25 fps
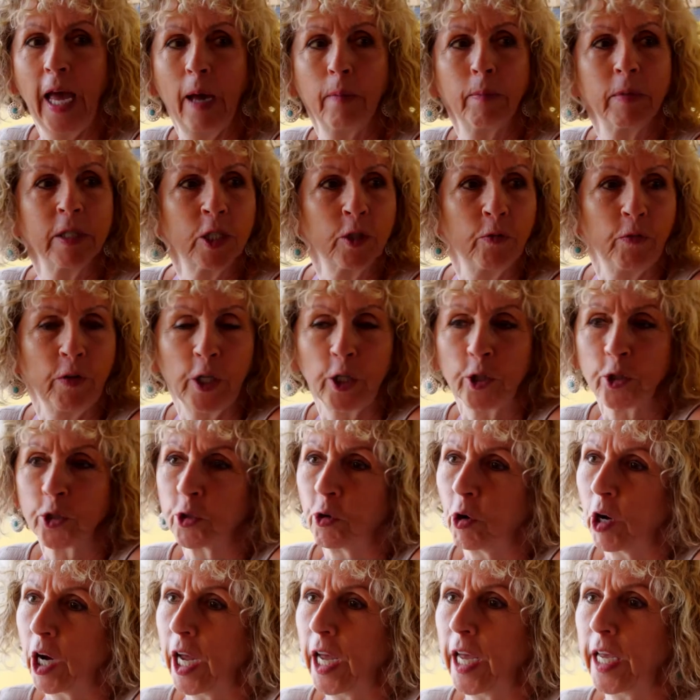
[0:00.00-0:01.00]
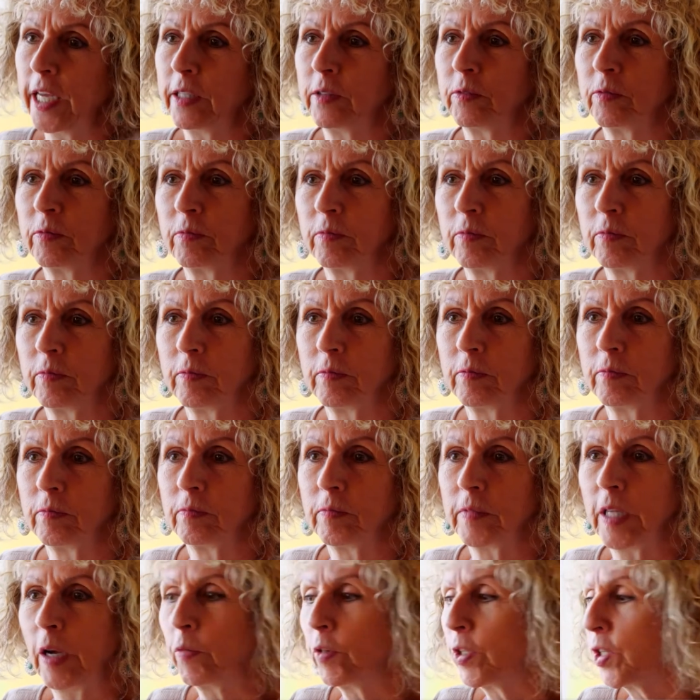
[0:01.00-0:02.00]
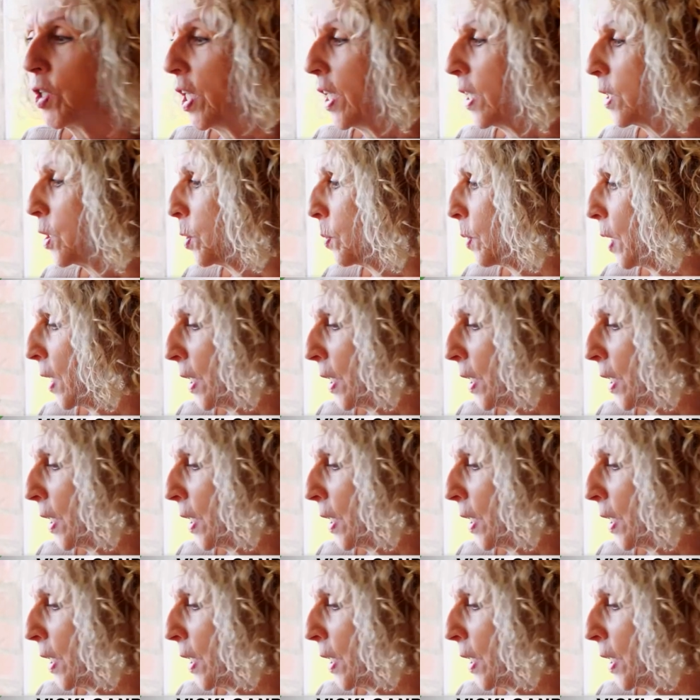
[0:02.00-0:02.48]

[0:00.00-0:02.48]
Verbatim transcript: atmosphere is great. Everything's